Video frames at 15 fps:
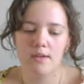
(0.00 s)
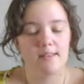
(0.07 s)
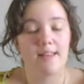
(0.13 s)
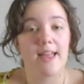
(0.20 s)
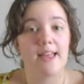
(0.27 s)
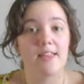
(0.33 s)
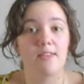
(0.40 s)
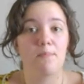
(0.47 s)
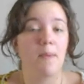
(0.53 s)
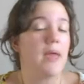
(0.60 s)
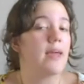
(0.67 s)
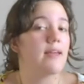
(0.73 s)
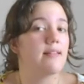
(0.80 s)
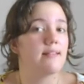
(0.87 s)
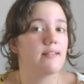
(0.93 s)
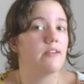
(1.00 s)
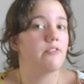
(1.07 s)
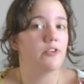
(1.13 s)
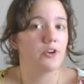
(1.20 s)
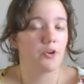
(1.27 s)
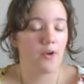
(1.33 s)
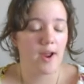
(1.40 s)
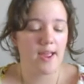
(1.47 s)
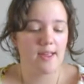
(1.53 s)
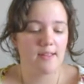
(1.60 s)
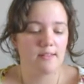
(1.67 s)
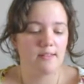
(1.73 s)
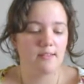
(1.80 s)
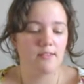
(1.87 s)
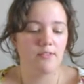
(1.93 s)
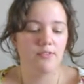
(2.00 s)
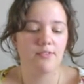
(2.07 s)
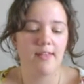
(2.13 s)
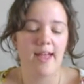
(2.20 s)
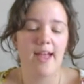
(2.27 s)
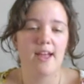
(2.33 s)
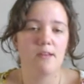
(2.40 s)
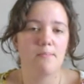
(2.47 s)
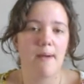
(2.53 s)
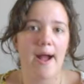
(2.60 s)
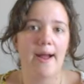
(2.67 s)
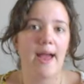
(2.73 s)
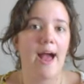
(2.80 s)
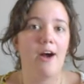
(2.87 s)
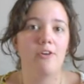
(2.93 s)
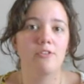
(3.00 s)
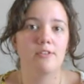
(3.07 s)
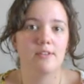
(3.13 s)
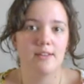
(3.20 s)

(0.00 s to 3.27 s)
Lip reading: taking the pink and silver grains of sand back out